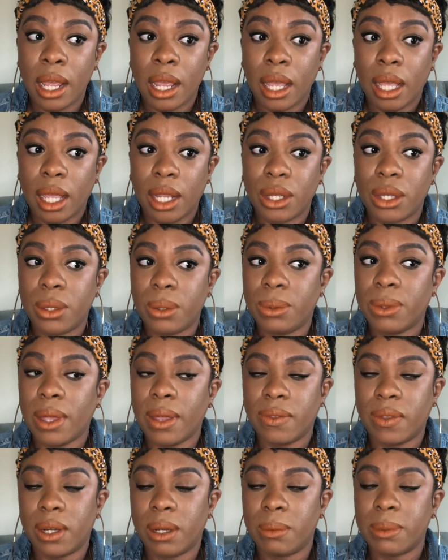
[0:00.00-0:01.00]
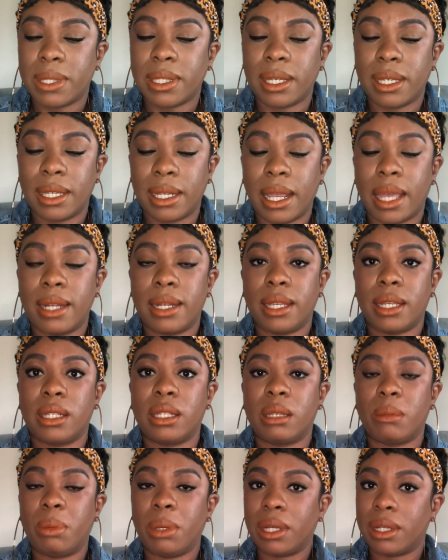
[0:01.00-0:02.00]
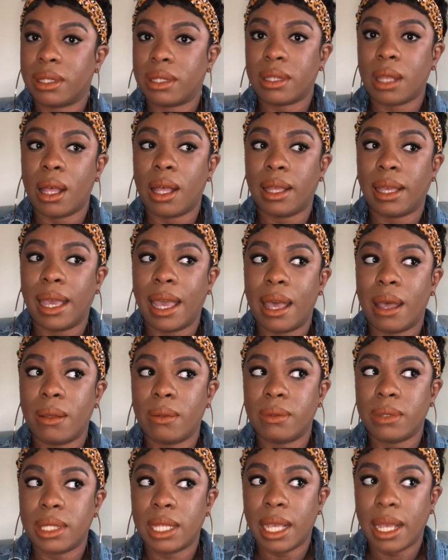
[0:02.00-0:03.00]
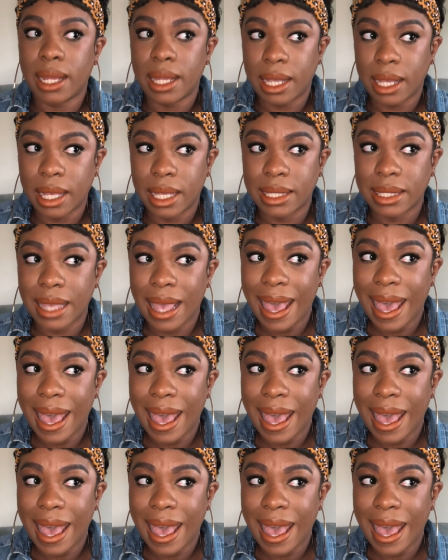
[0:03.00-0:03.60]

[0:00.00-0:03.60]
and you thought that it was a good idea to put a song out telling us